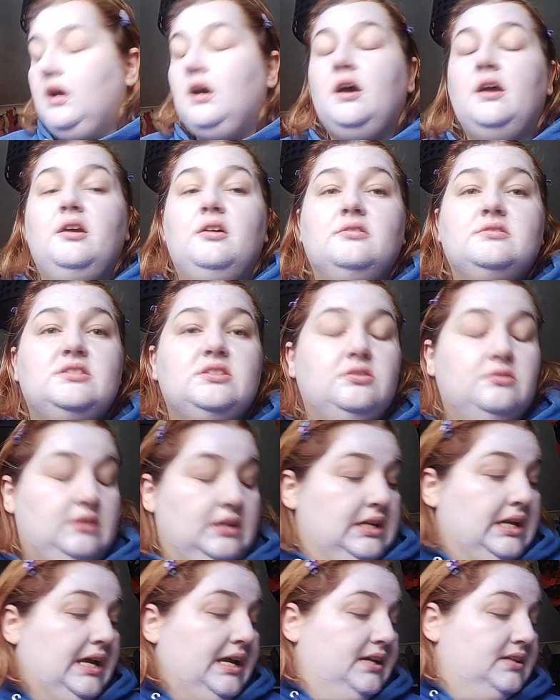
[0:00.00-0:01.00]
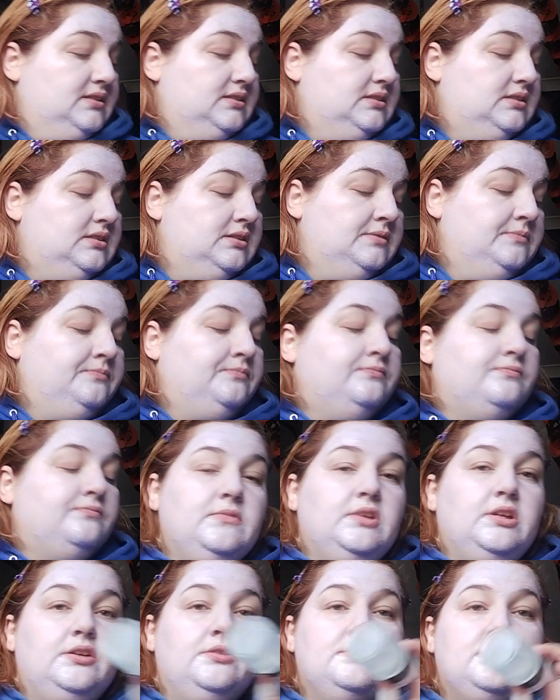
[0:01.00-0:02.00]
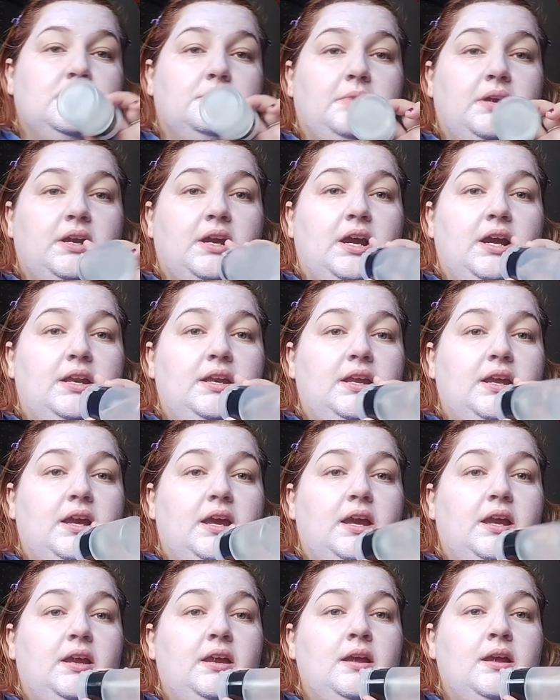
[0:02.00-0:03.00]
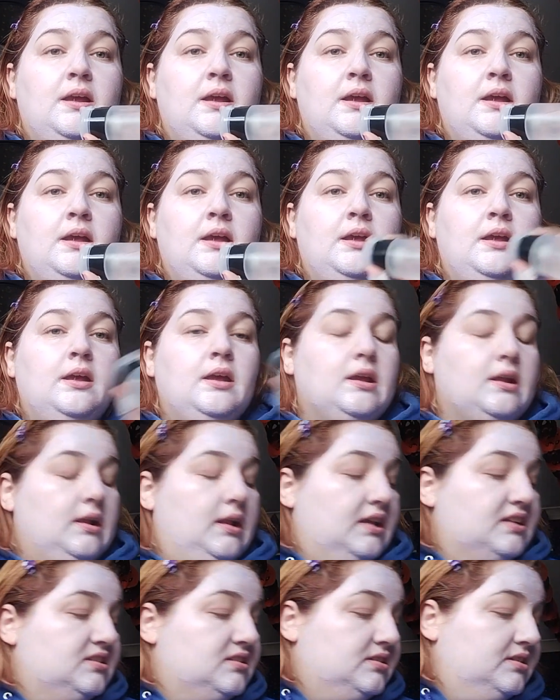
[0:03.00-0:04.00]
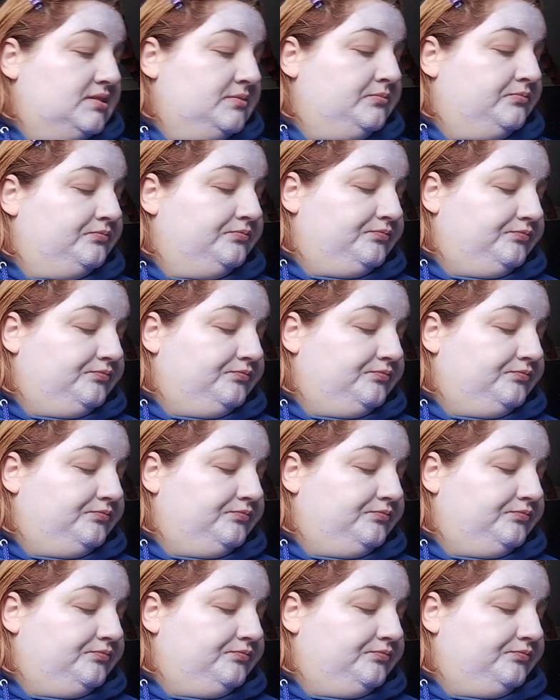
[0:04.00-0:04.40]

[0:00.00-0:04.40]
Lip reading: I also cleansed using my Garnier cleanser.